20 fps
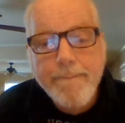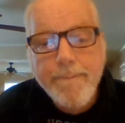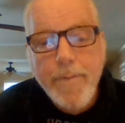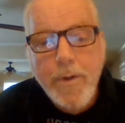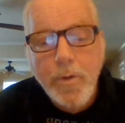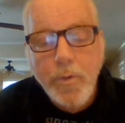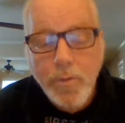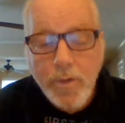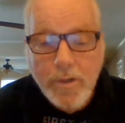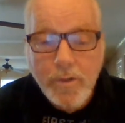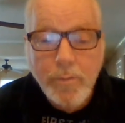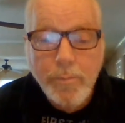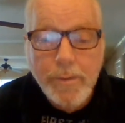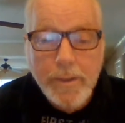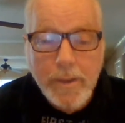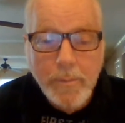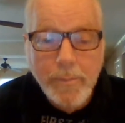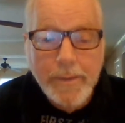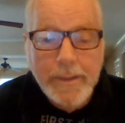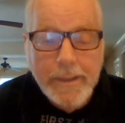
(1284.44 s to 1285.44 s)
Your trust
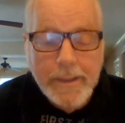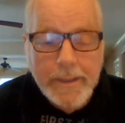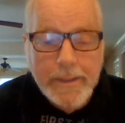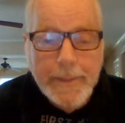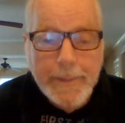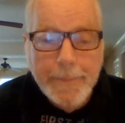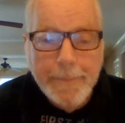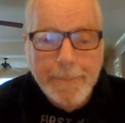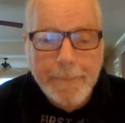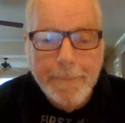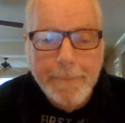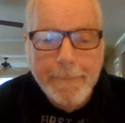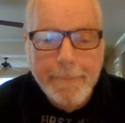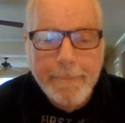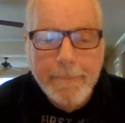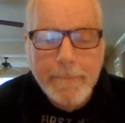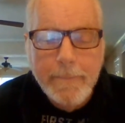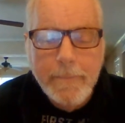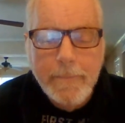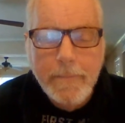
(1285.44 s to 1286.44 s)
better be in Him.
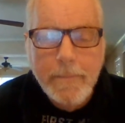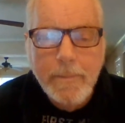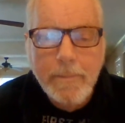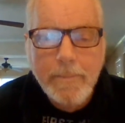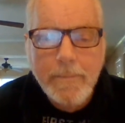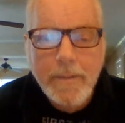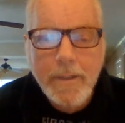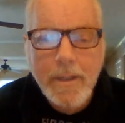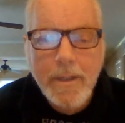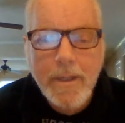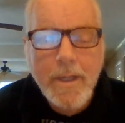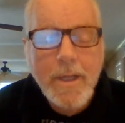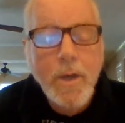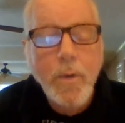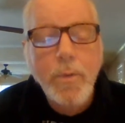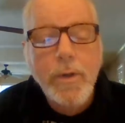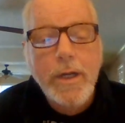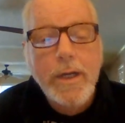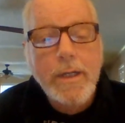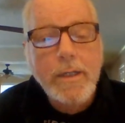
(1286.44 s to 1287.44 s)

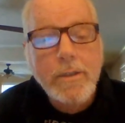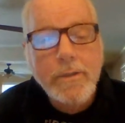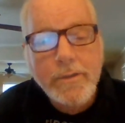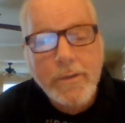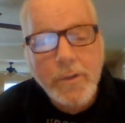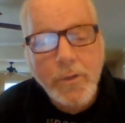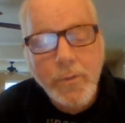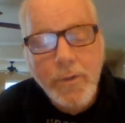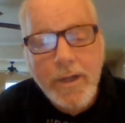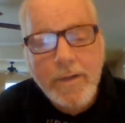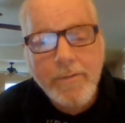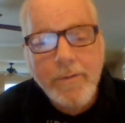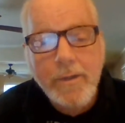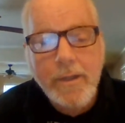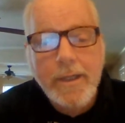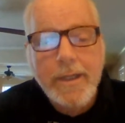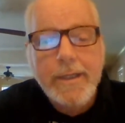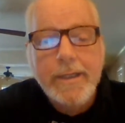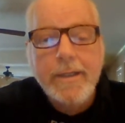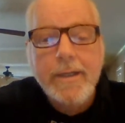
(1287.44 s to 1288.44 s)
We gotta learn to travel
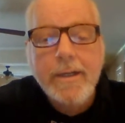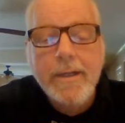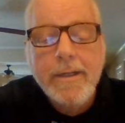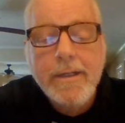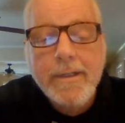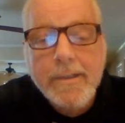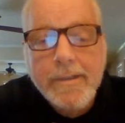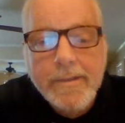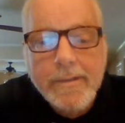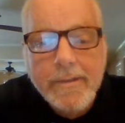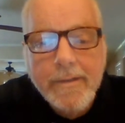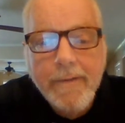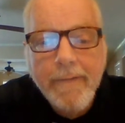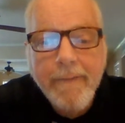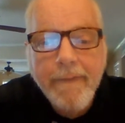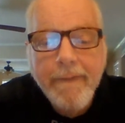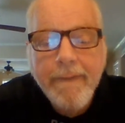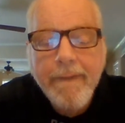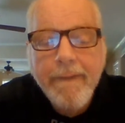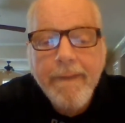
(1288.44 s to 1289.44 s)
light, guys.
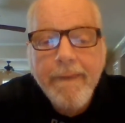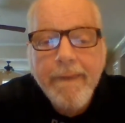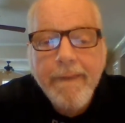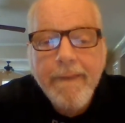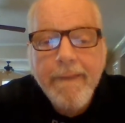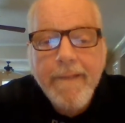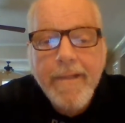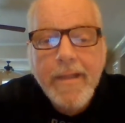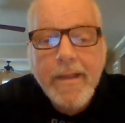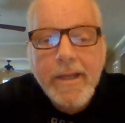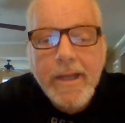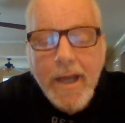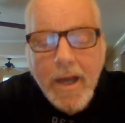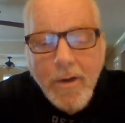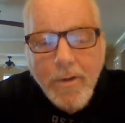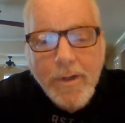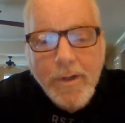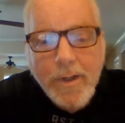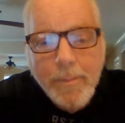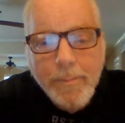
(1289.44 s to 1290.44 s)

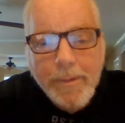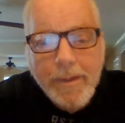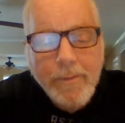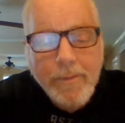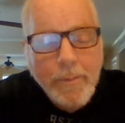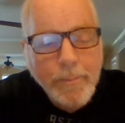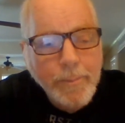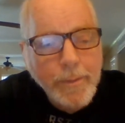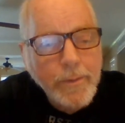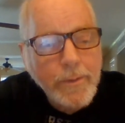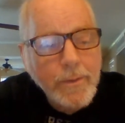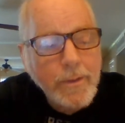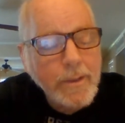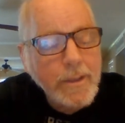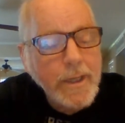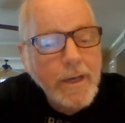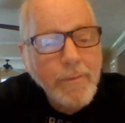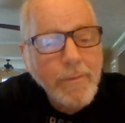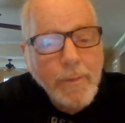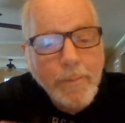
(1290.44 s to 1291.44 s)
Count up every bullet,
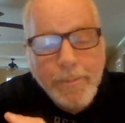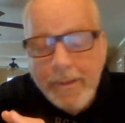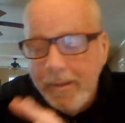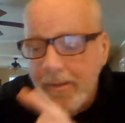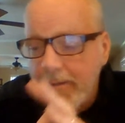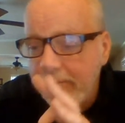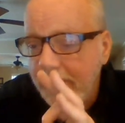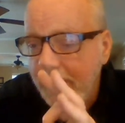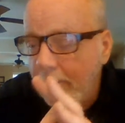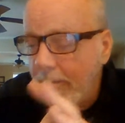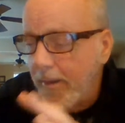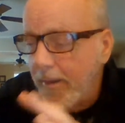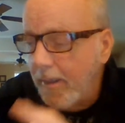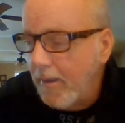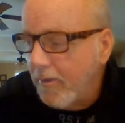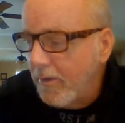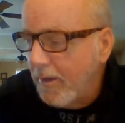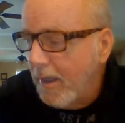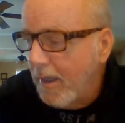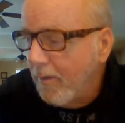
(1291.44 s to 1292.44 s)
every piece of
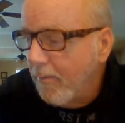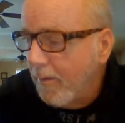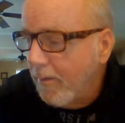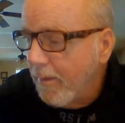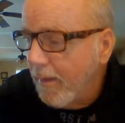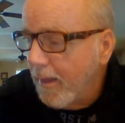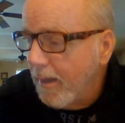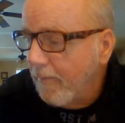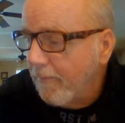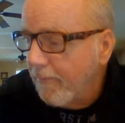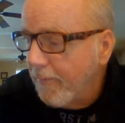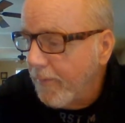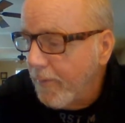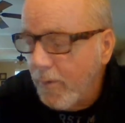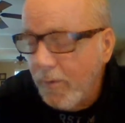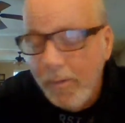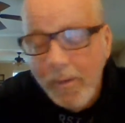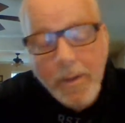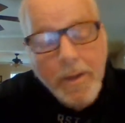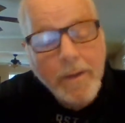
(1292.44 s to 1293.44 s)
ammunition, every thing of
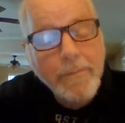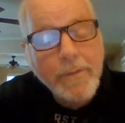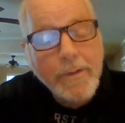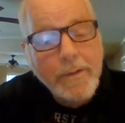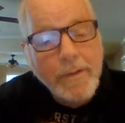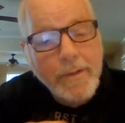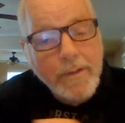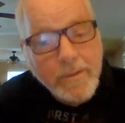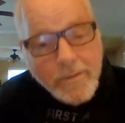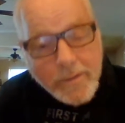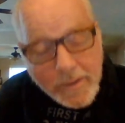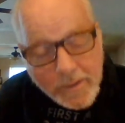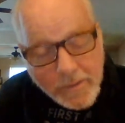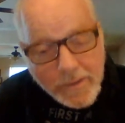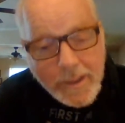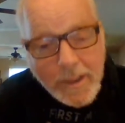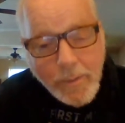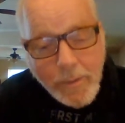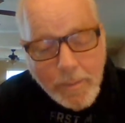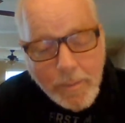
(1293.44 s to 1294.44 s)
food, every
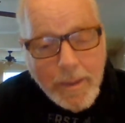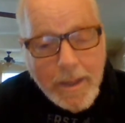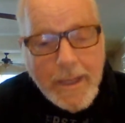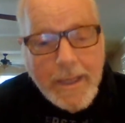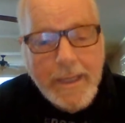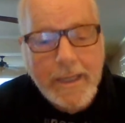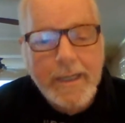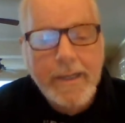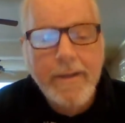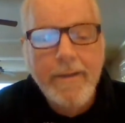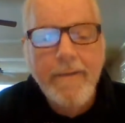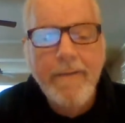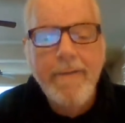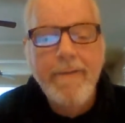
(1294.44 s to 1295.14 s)
decision that we make.